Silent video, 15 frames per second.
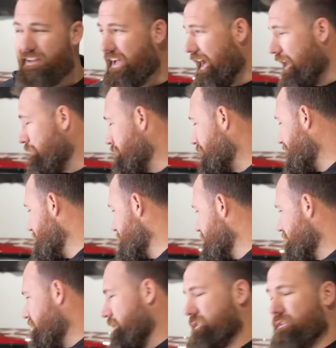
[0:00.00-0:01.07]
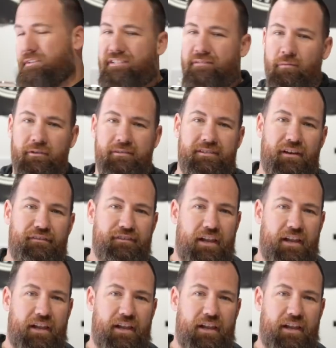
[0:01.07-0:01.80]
But we're doing some more stuff